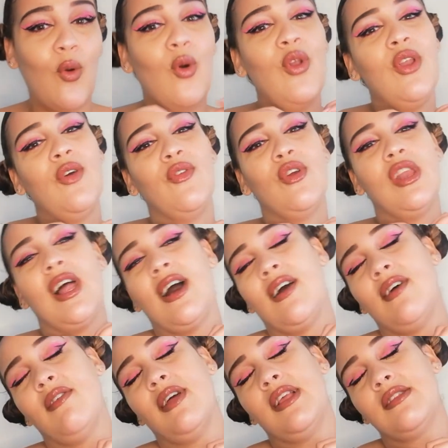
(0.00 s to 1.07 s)
all of your
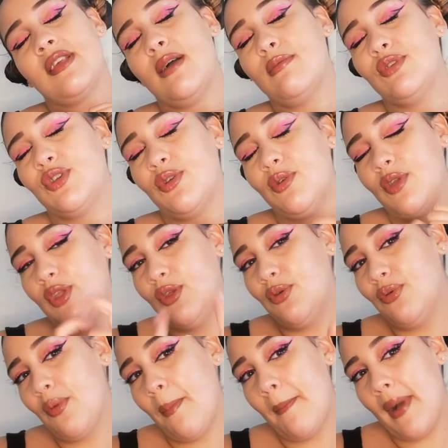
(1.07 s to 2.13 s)
love as I'm showing
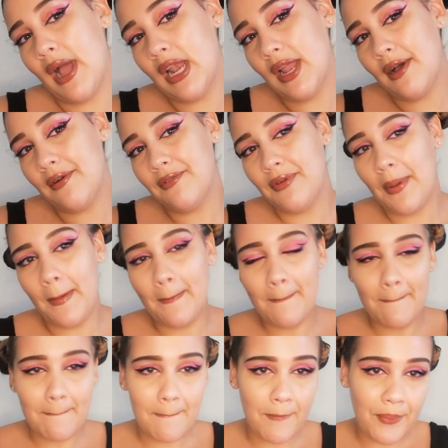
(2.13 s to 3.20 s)
you my love.
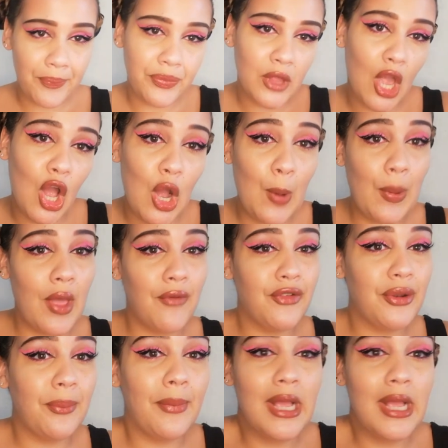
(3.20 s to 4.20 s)
I hope you have an